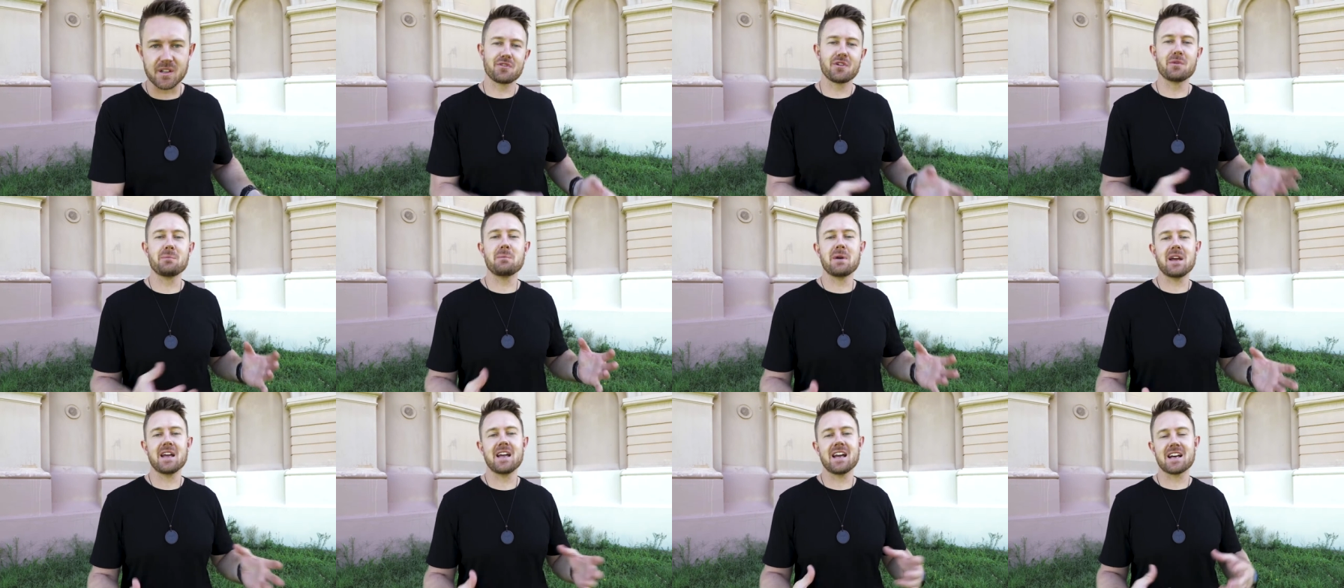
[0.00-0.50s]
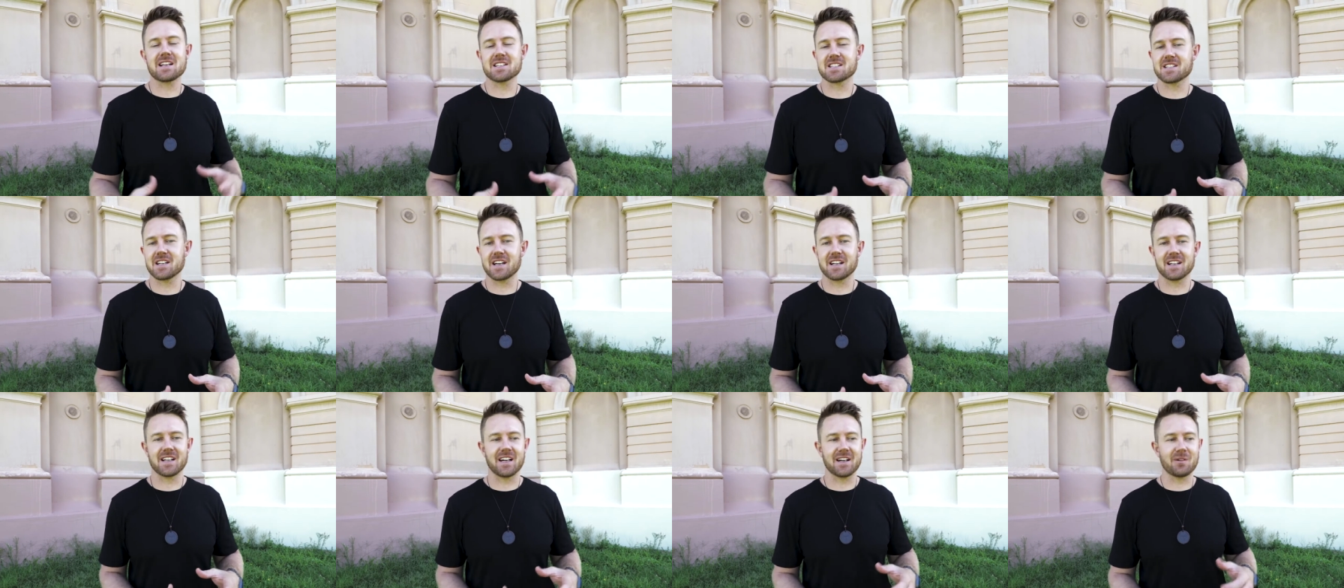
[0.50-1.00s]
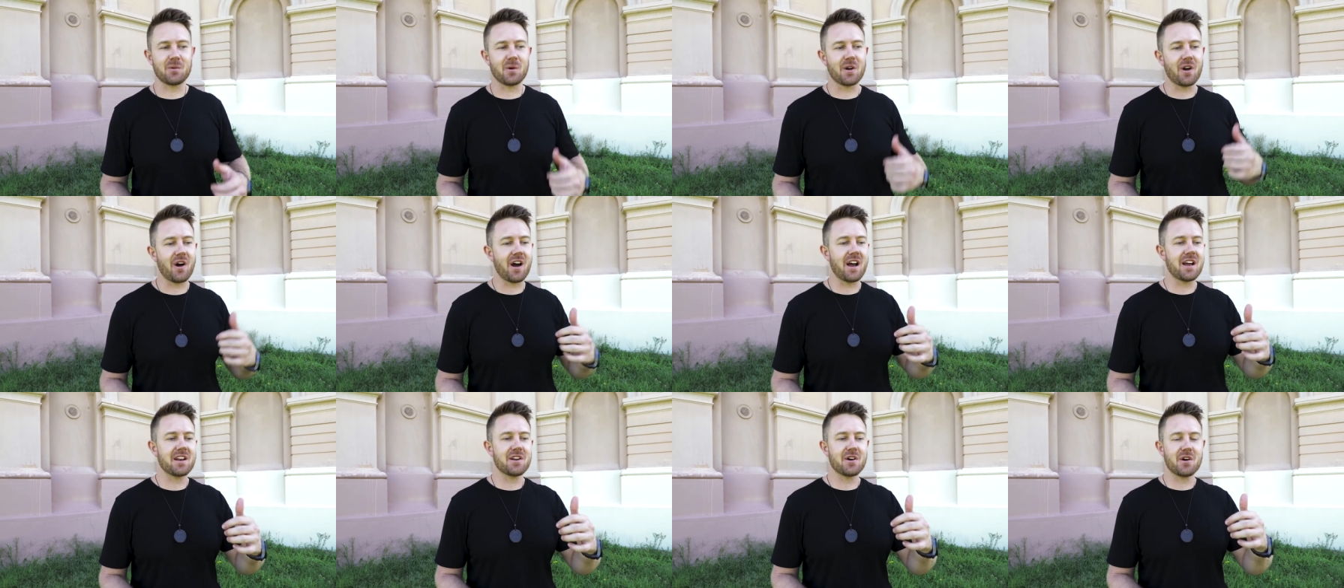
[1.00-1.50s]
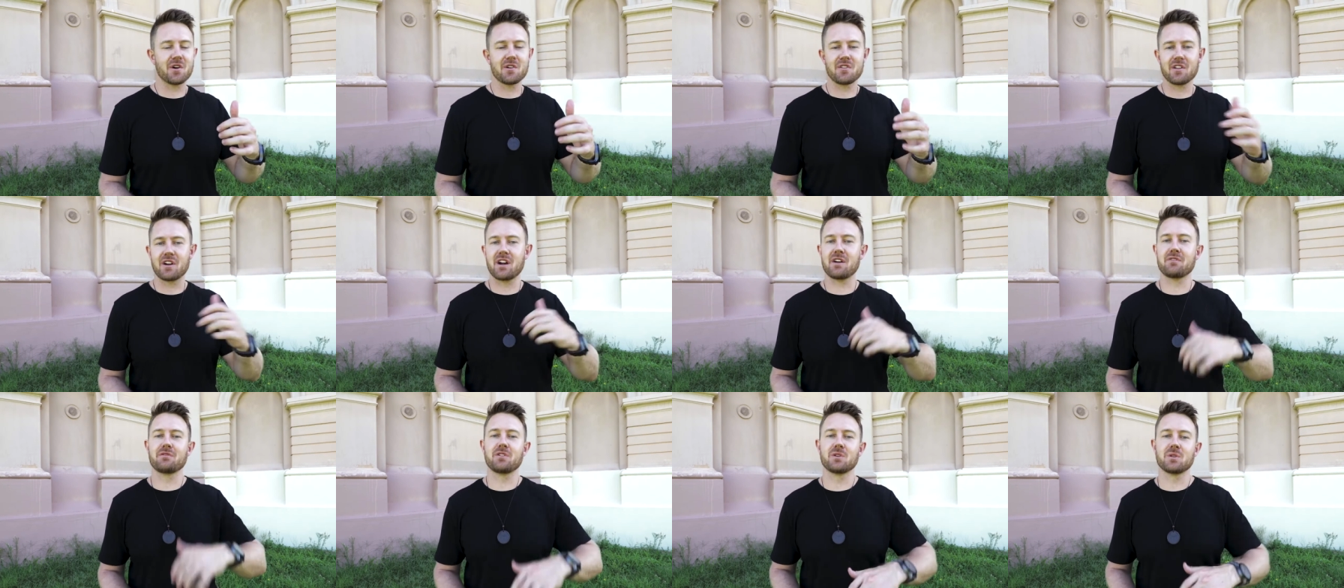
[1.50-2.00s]
For me, as said, like when I know that
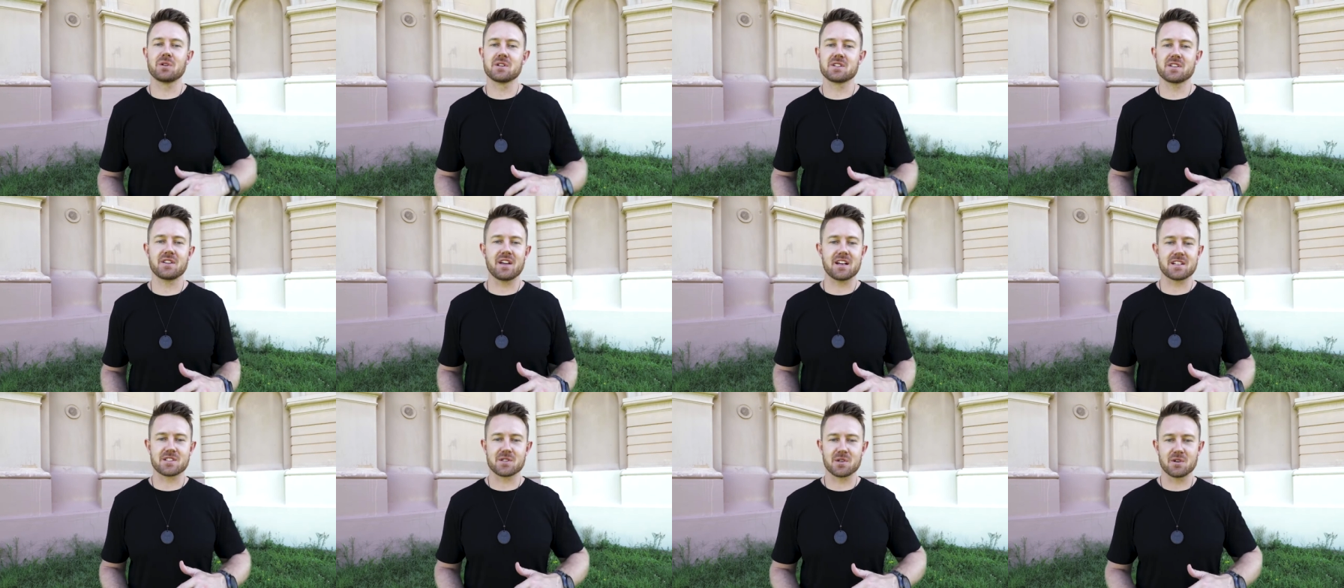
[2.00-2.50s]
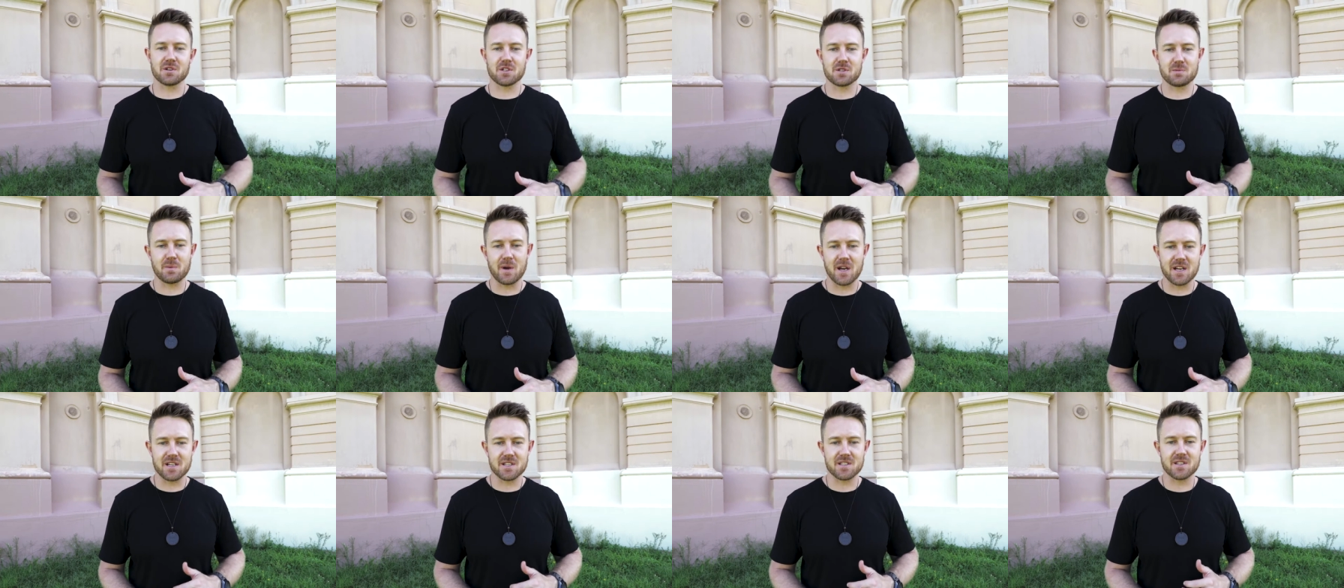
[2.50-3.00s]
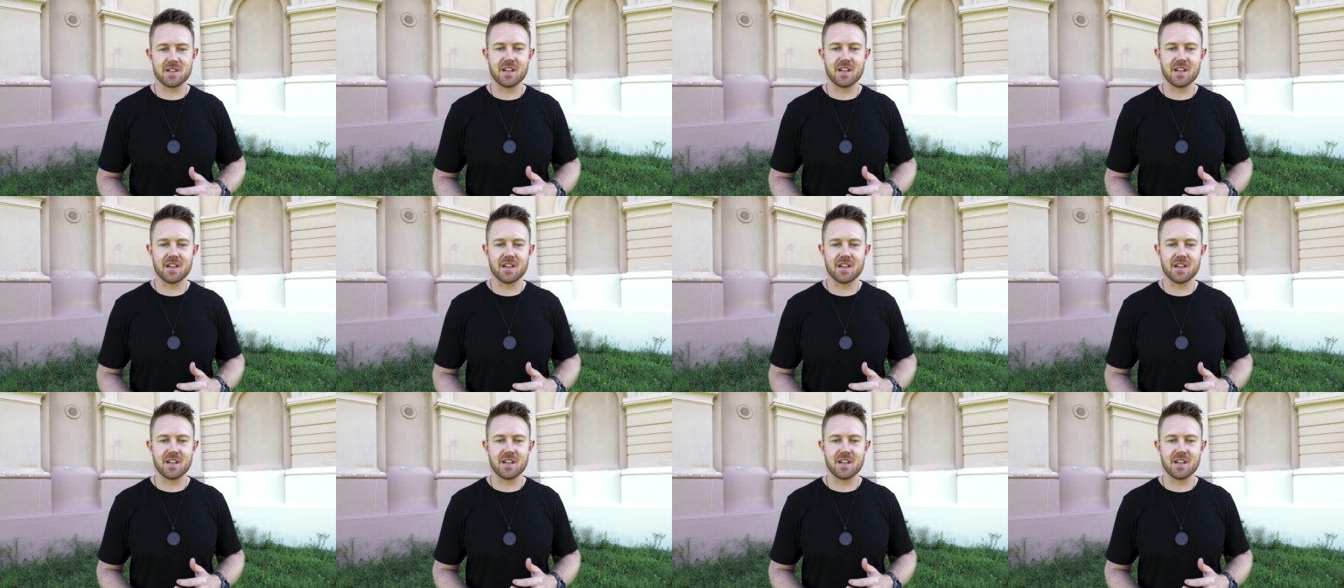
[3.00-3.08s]
I fall into that sort of space,